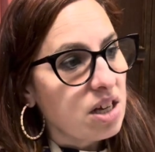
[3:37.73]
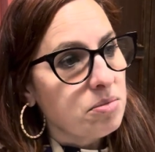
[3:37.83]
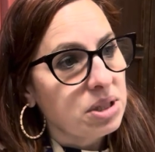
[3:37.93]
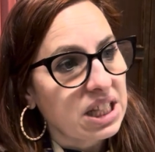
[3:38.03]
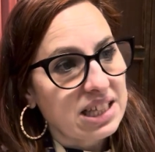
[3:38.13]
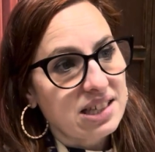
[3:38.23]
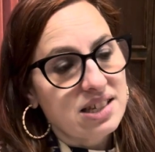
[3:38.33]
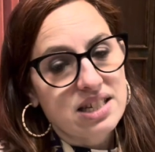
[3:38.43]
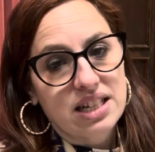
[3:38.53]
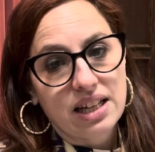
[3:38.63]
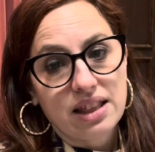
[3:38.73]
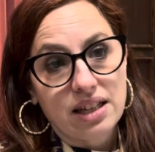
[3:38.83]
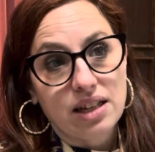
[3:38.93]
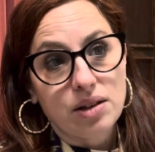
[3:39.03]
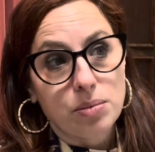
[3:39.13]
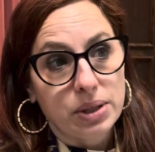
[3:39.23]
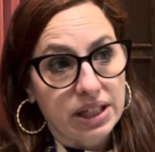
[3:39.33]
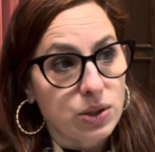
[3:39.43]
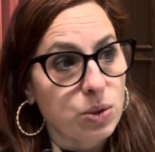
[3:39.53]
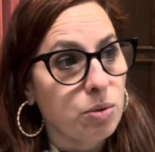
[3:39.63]
But lessons that I think we
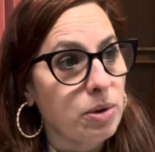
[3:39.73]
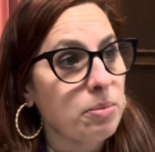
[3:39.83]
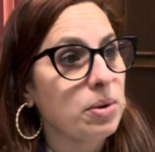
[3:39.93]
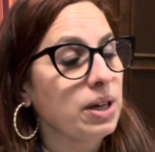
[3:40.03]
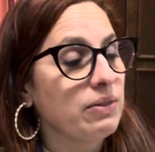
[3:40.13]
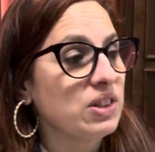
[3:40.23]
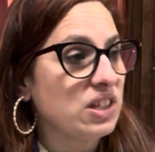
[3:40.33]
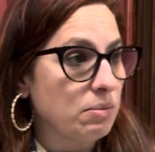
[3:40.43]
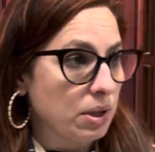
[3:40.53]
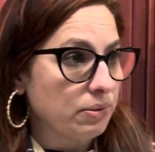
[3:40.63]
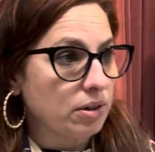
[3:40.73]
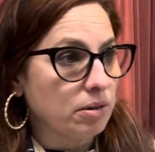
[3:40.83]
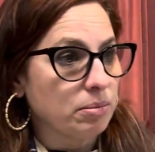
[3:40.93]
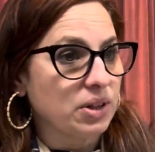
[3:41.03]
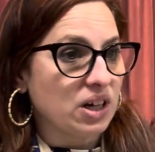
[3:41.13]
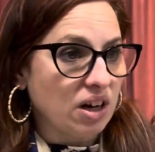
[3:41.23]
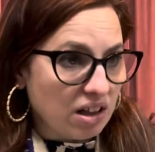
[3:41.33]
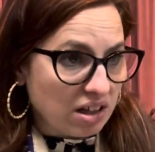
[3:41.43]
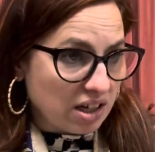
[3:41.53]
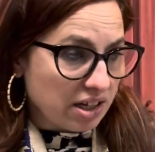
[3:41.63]
need to remember, even stemming from the
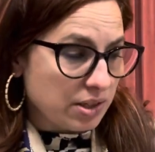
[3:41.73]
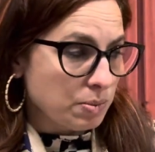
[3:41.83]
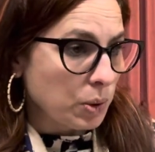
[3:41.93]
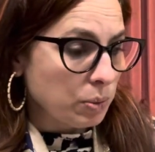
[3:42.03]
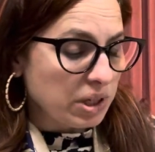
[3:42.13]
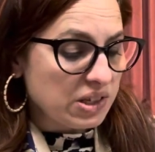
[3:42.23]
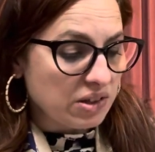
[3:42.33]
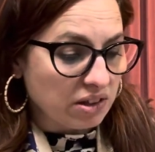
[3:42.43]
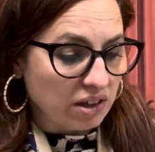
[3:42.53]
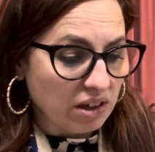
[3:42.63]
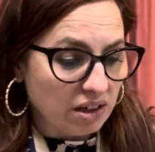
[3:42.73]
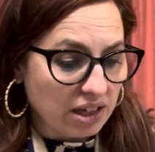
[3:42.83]
Holocaust more recently,